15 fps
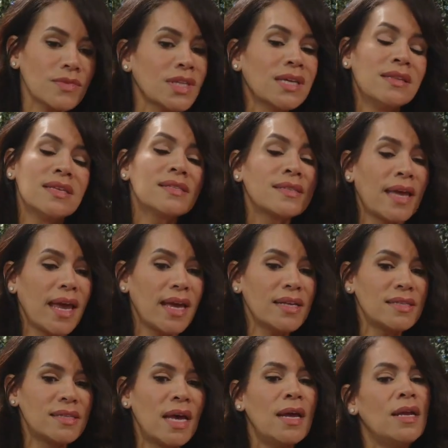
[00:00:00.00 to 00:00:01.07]
In this
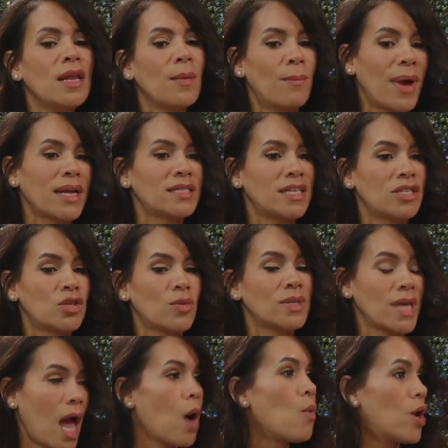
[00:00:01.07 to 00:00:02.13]
case, my intention
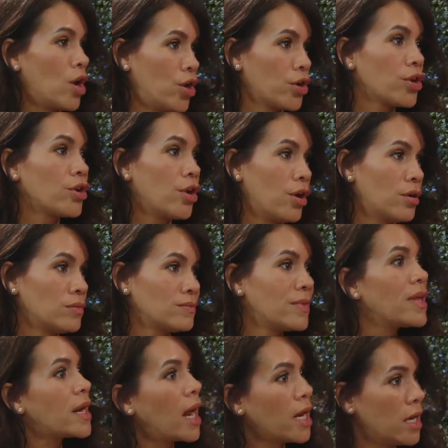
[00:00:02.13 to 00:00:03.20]
was I want her to know
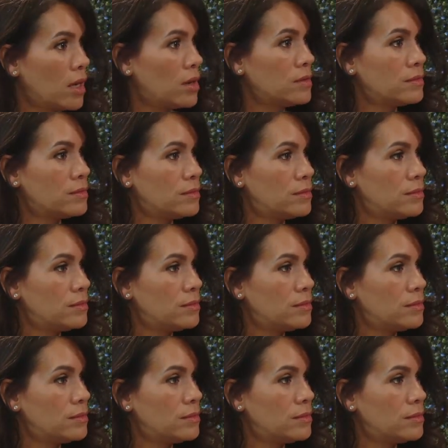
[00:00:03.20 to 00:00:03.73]
that I know.